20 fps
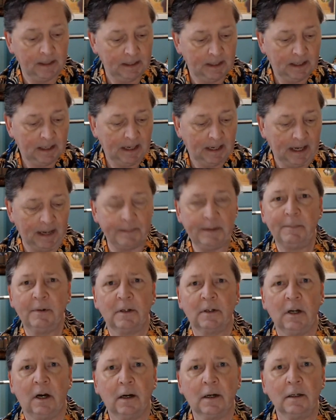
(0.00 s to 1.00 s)
I remember
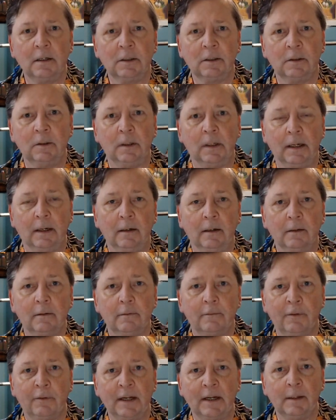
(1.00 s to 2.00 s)
talking to a
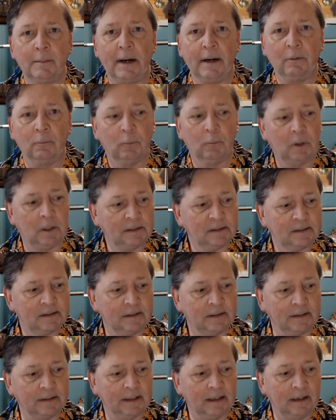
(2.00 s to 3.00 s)
friend of mine once,
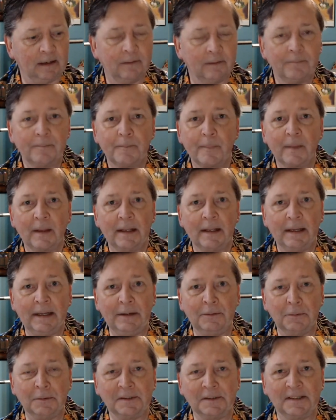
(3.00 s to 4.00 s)
and we
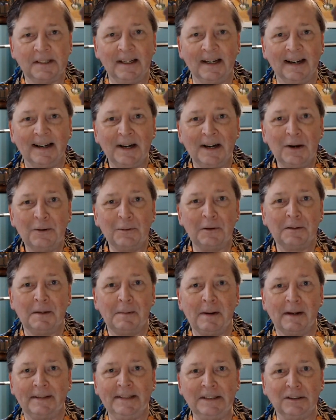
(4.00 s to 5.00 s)
were talking
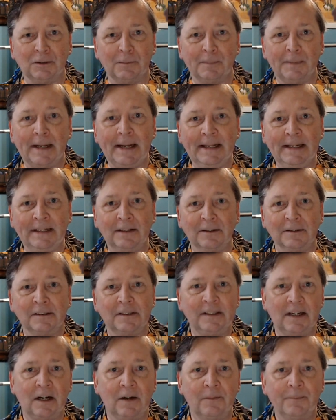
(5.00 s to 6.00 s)
about teacher pay, and he goes,
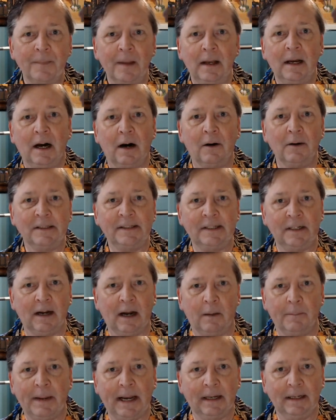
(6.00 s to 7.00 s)
I always hear how
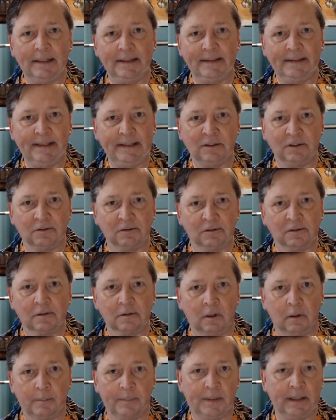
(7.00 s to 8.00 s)
badly teachers
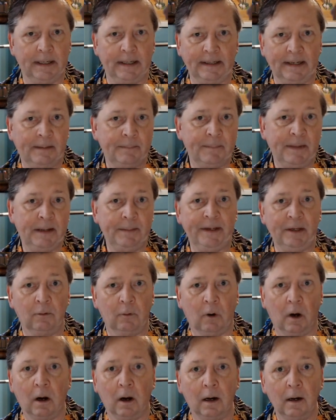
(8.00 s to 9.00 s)
are paid, and maybe you
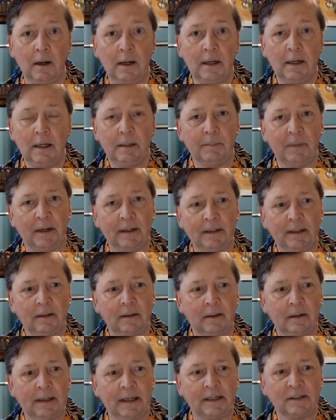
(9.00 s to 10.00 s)
are, but
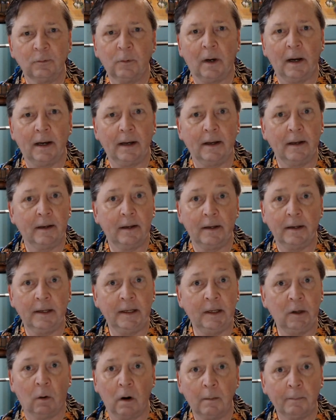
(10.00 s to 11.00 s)
guess what?
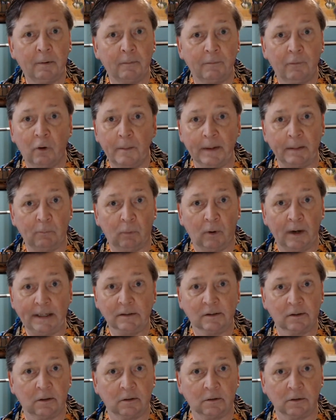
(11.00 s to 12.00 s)
You aren't performing brain
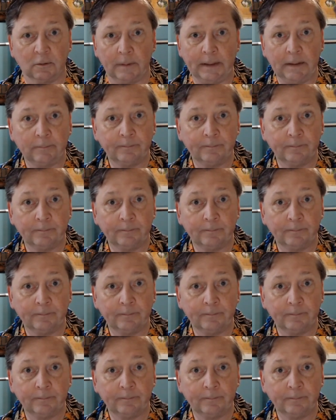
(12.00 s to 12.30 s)
surgery.